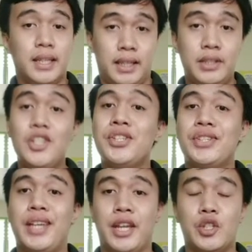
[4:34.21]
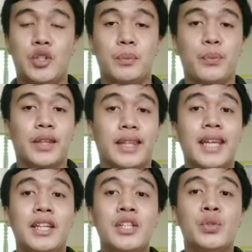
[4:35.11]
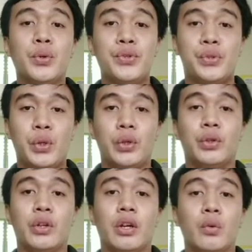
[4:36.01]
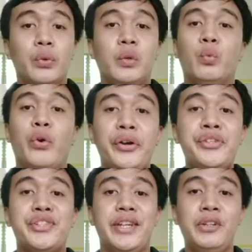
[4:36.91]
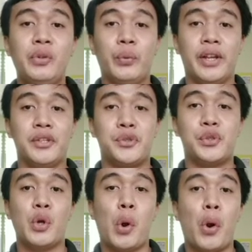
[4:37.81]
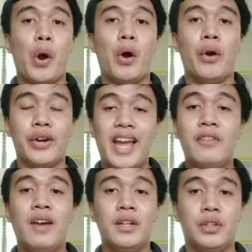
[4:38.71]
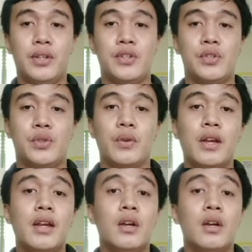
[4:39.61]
In this stage, it is concerned with one's interests or advantage.